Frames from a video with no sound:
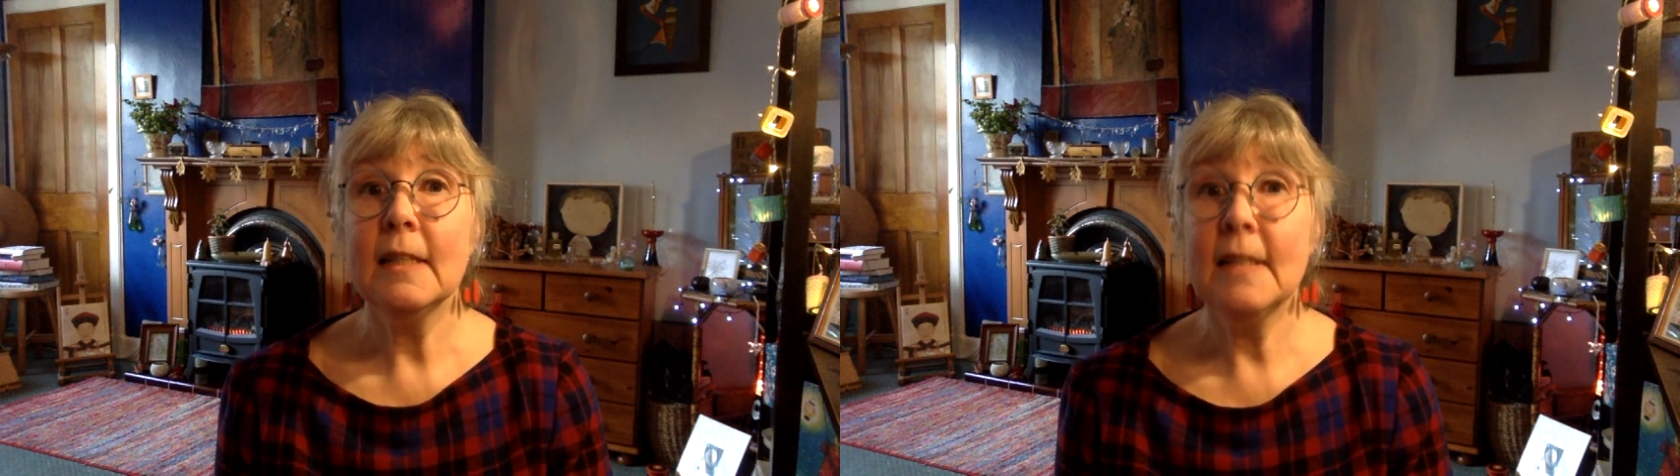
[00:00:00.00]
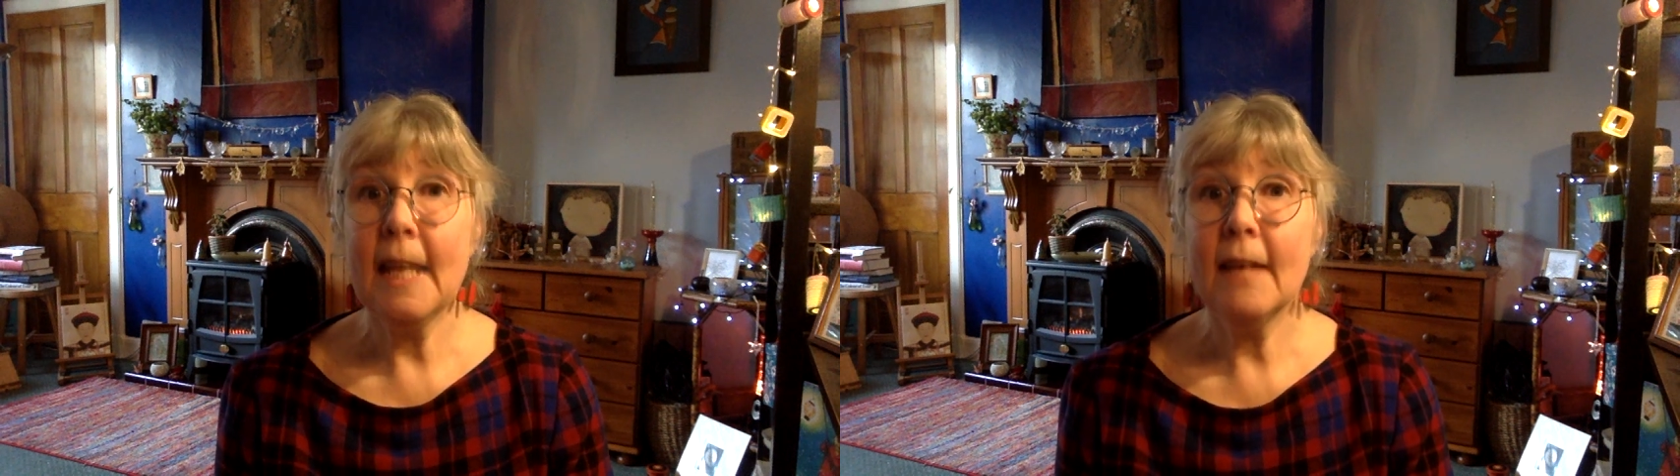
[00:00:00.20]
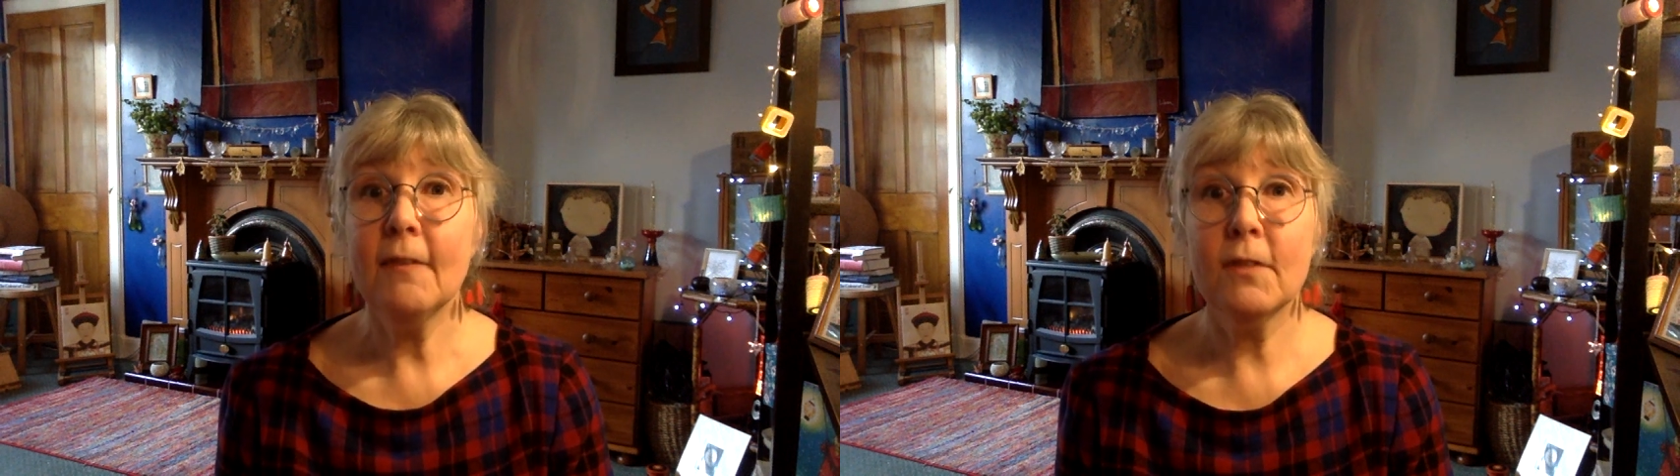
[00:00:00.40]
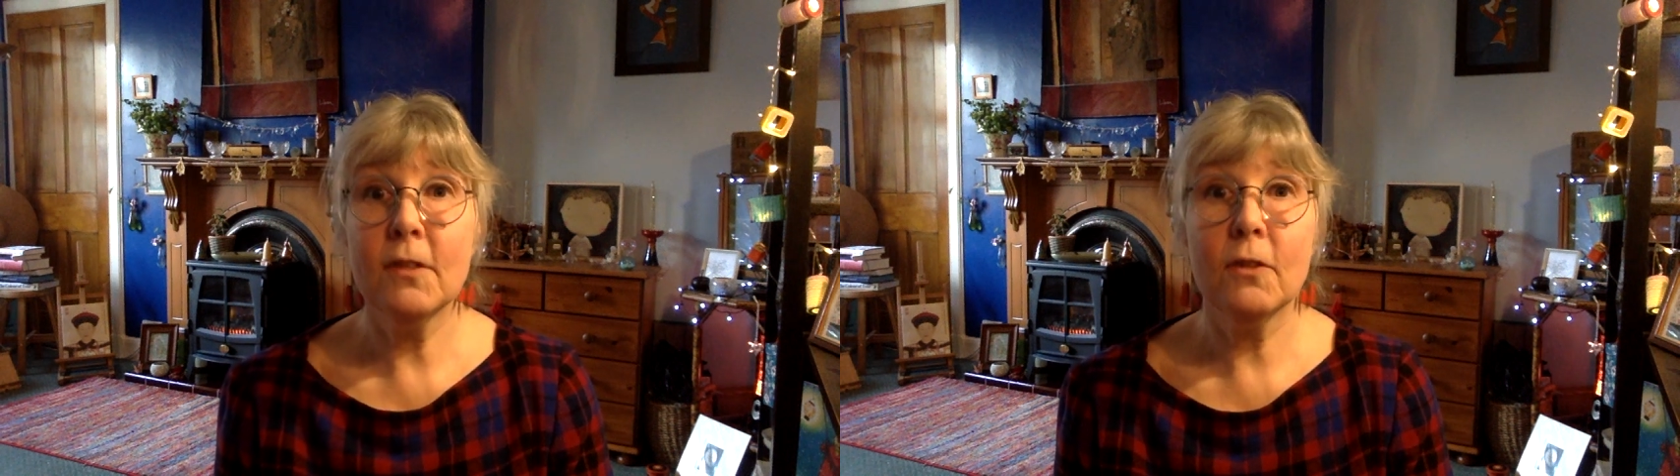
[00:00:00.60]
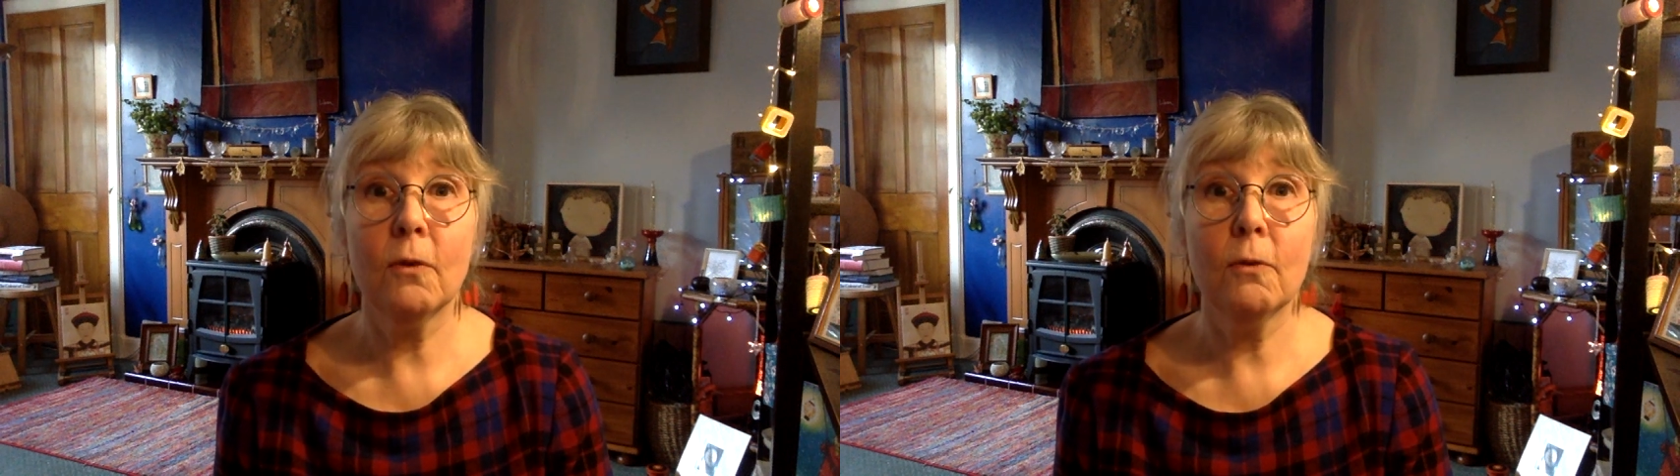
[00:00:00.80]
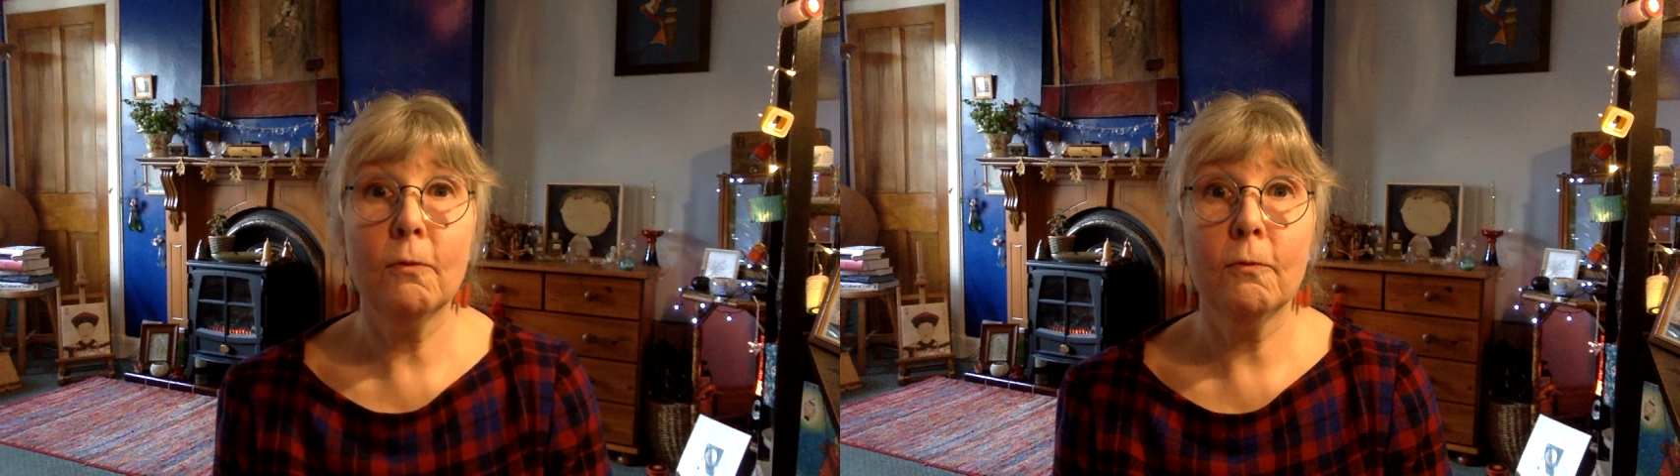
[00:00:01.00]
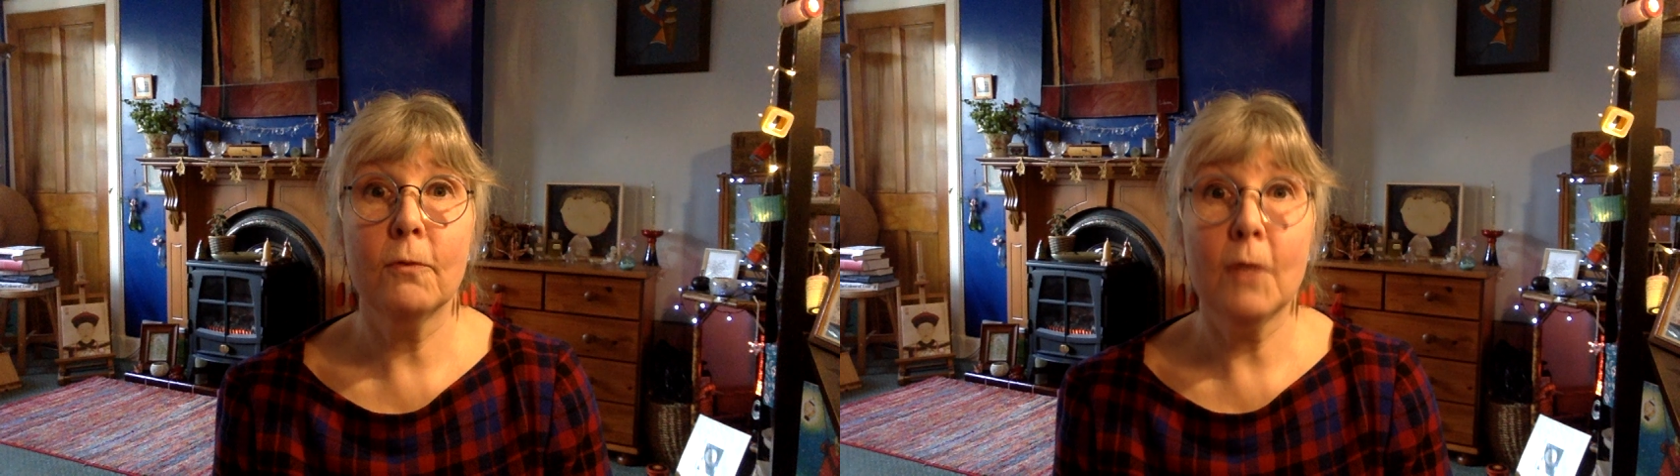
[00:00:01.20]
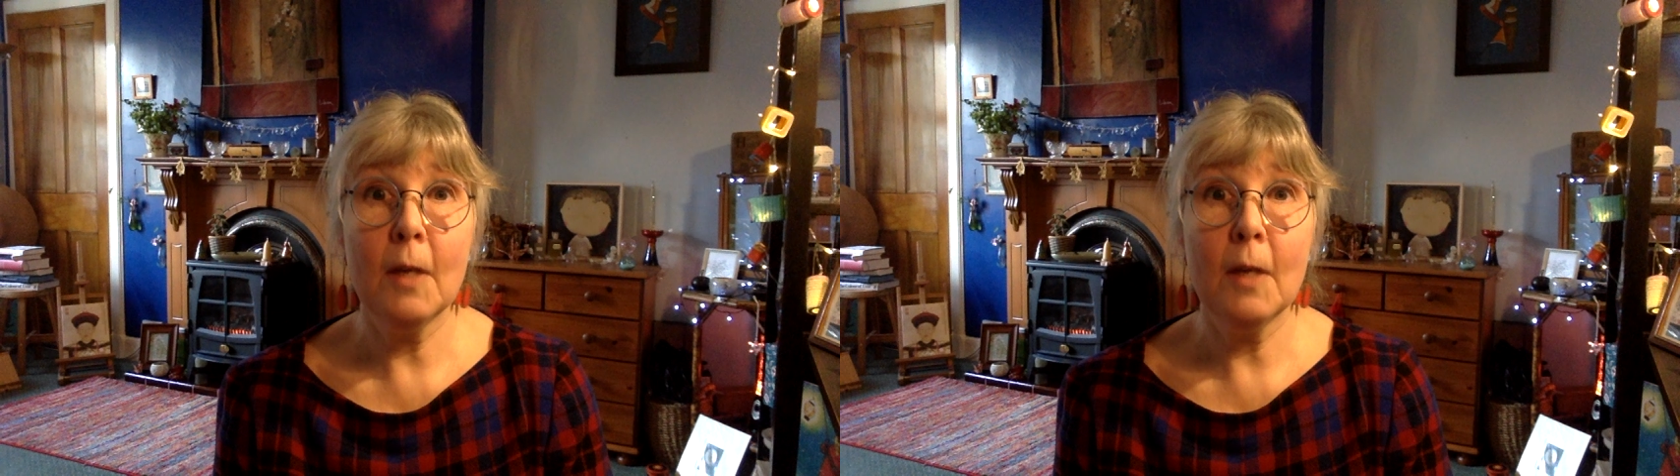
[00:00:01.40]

deaths of